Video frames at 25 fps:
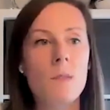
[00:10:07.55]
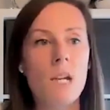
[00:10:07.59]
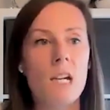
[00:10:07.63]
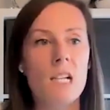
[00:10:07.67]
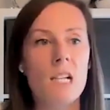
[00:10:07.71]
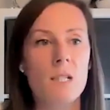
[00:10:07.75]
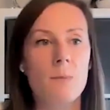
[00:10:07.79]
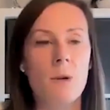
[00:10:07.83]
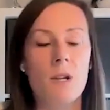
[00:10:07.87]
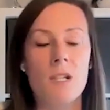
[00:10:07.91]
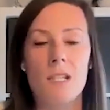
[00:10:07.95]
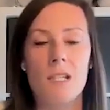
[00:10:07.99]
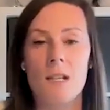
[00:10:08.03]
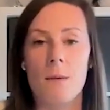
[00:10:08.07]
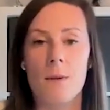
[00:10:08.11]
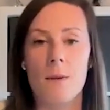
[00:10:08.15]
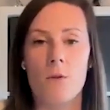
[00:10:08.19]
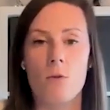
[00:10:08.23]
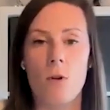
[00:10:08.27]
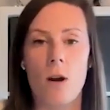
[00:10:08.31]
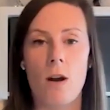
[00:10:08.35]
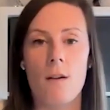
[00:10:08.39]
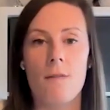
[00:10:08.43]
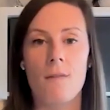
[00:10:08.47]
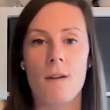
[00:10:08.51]
I suppose,
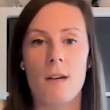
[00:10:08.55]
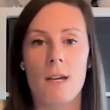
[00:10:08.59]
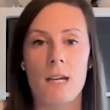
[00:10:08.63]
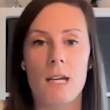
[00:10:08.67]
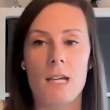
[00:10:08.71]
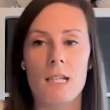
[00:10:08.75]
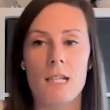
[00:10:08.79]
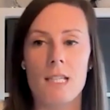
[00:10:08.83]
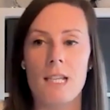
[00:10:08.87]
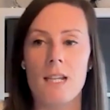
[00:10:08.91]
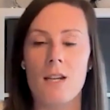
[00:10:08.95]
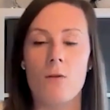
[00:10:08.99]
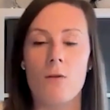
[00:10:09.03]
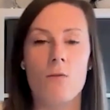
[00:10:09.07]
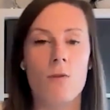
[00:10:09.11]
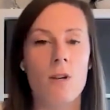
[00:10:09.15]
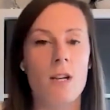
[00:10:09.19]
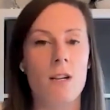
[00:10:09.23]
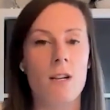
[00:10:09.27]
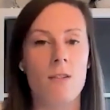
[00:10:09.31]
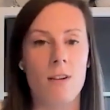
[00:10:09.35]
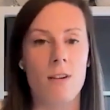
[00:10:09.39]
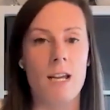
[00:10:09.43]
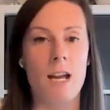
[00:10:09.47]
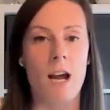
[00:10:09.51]
demographic is in a
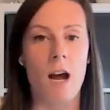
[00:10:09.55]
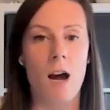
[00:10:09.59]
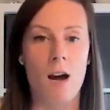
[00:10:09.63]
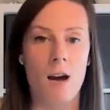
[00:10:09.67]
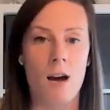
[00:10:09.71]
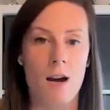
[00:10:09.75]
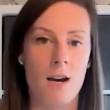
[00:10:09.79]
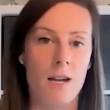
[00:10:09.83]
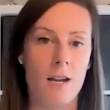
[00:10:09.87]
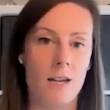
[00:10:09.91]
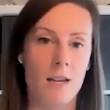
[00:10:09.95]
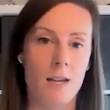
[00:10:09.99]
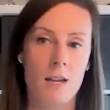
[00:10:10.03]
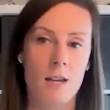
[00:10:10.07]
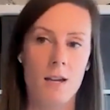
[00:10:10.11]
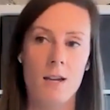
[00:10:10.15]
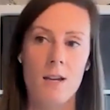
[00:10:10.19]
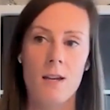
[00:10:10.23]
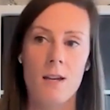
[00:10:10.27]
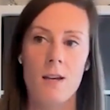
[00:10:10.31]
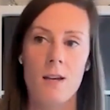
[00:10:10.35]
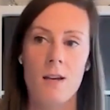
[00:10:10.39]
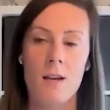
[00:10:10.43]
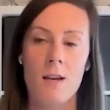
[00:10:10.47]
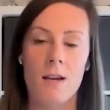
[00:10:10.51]
really, really high
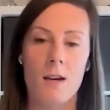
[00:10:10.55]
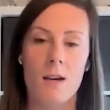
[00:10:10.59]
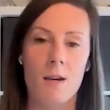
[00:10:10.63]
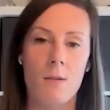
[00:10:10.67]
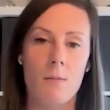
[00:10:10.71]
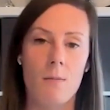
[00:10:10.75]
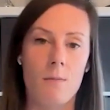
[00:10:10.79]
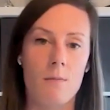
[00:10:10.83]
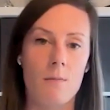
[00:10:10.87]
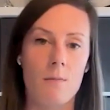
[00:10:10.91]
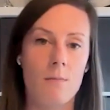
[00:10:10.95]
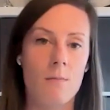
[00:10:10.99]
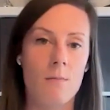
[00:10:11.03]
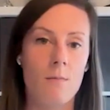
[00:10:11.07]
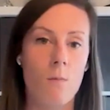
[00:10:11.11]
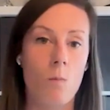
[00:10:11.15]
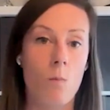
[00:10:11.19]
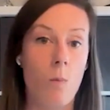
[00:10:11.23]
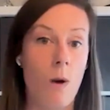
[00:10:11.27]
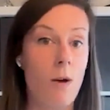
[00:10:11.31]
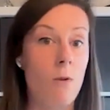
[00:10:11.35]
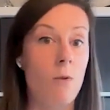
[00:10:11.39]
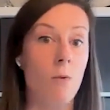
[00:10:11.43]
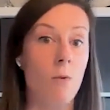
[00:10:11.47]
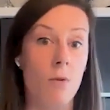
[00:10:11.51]

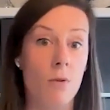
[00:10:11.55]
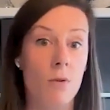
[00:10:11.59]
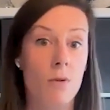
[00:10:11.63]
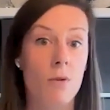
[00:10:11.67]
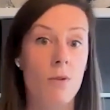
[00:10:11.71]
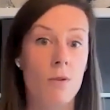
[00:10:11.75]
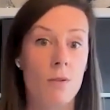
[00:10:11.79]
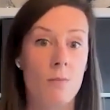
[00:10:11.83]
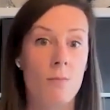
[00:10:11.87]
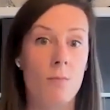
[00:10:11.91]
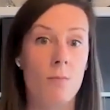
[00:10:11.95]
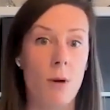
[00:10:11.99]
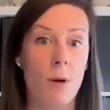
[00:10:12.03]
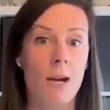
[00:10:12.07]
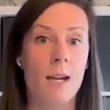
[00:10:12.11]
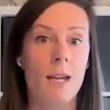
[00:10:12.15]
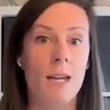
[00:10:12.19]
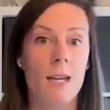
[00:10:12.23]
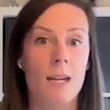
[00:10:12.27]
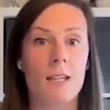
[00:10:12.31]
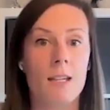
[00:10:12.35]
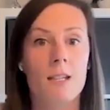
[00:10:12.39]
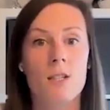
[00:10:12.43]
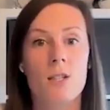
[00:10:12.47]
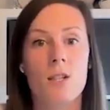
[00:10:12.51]
wealth
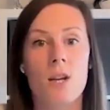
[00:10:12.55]
bracket.